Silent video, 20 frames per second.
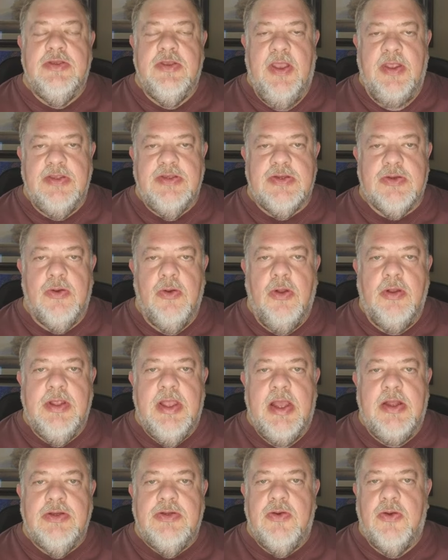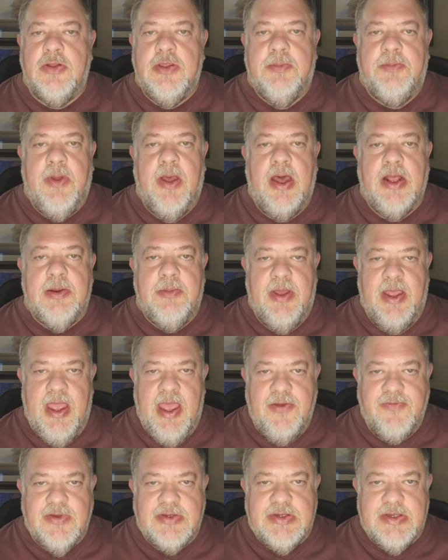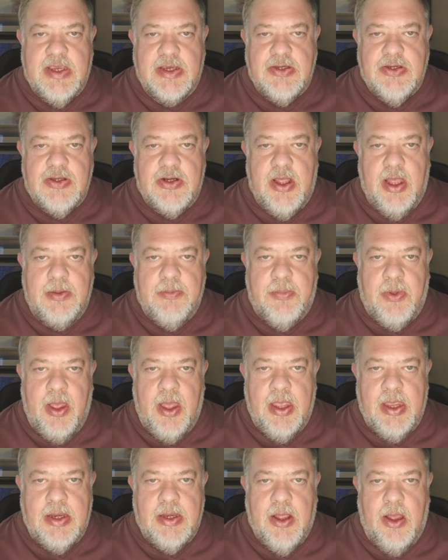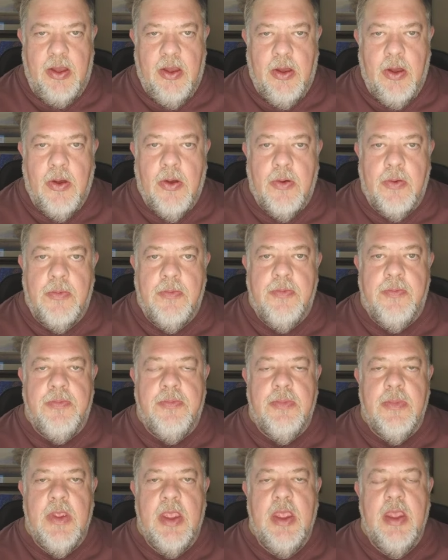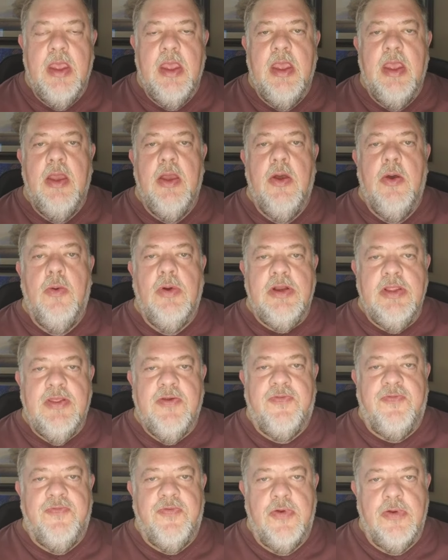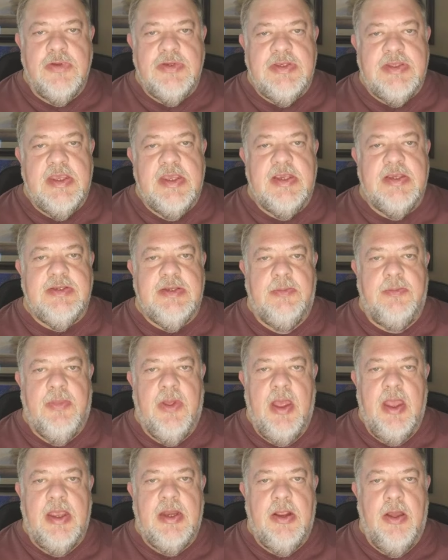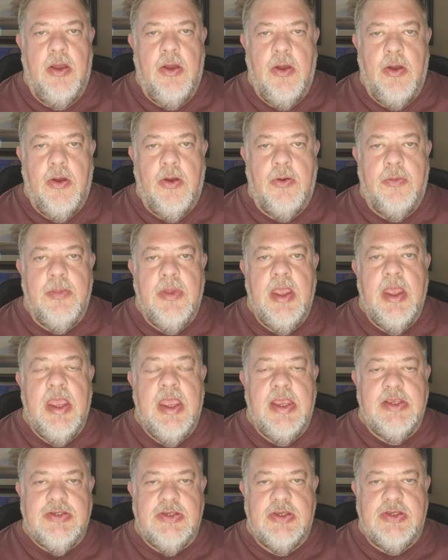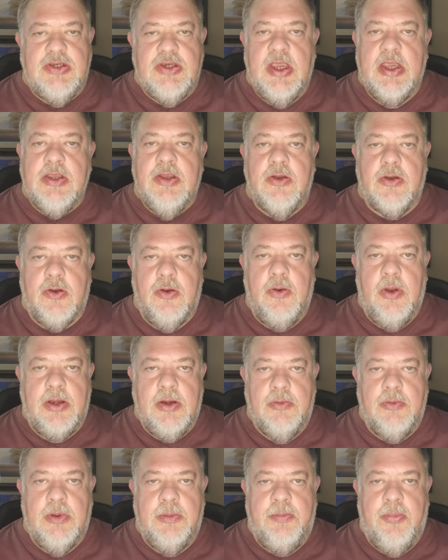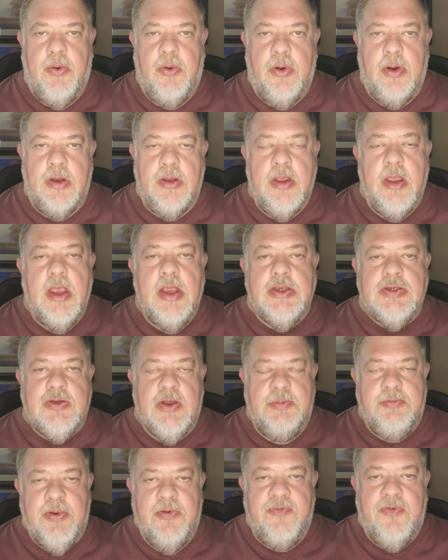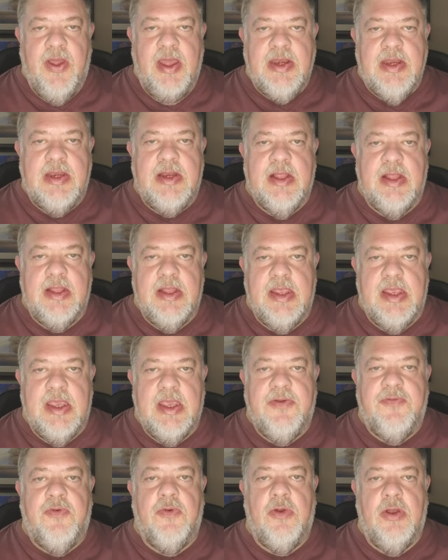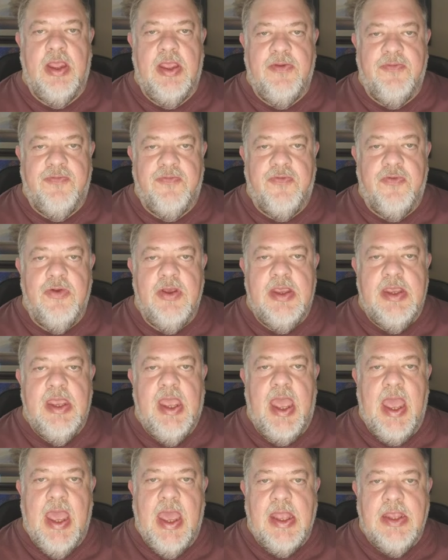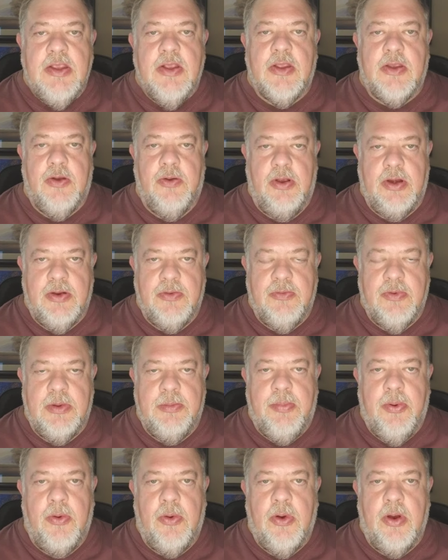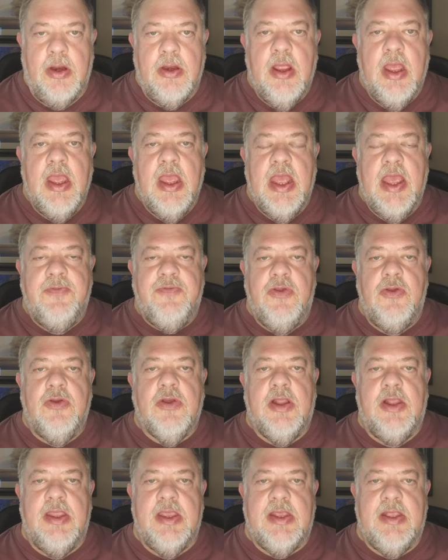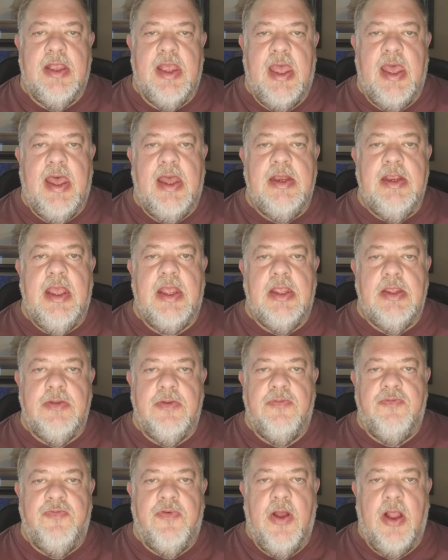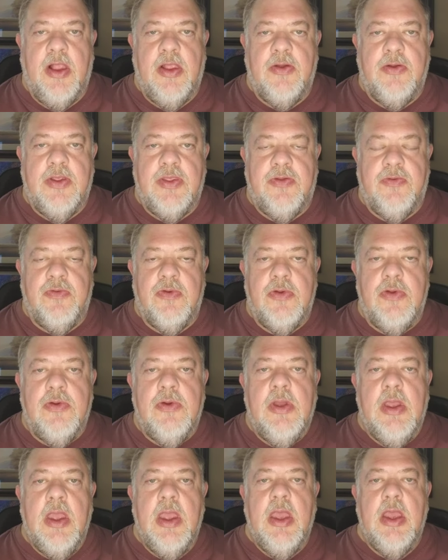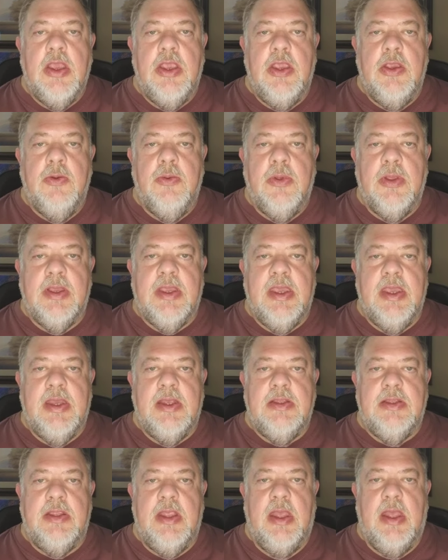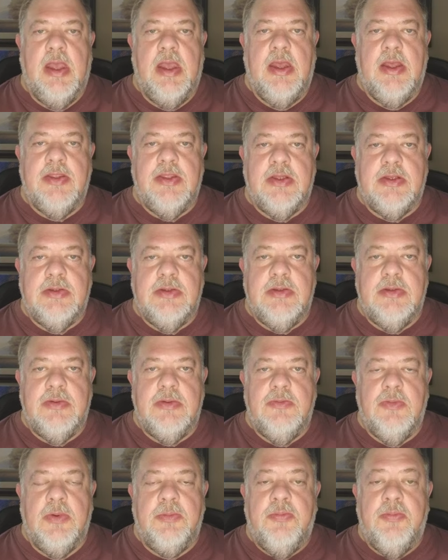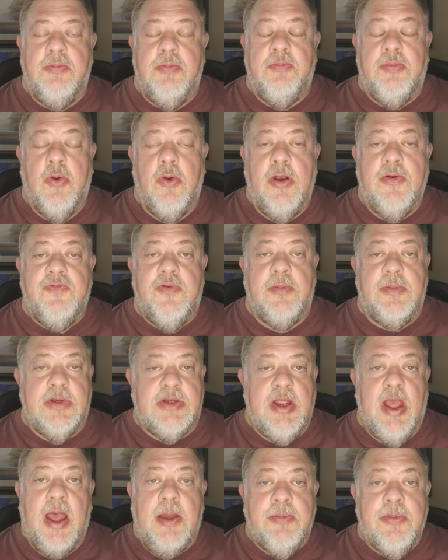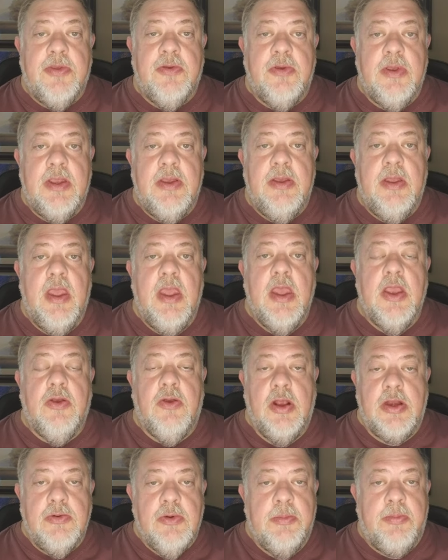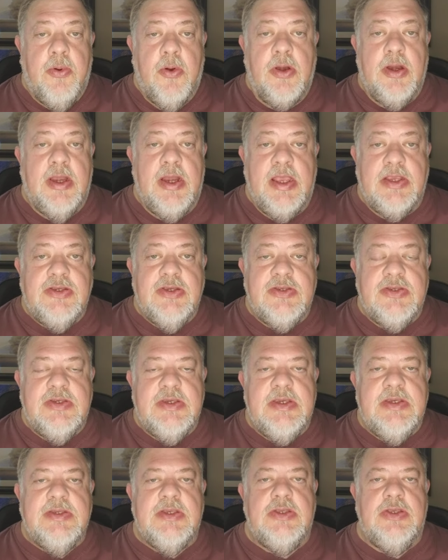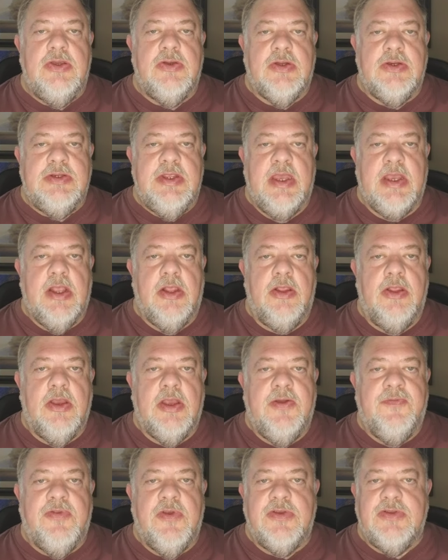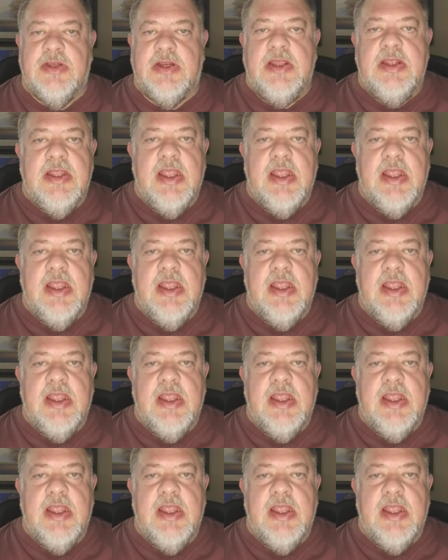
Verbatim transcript: and scroll down toward the bottom, I have a section on buying a home. One of the first things in buying a home is to check your credit report. So I provided a link for a free annual credit report. If you click that and follow it through, you will get uh, the report from the top three credit reporting agencies, and you can take a look if there's any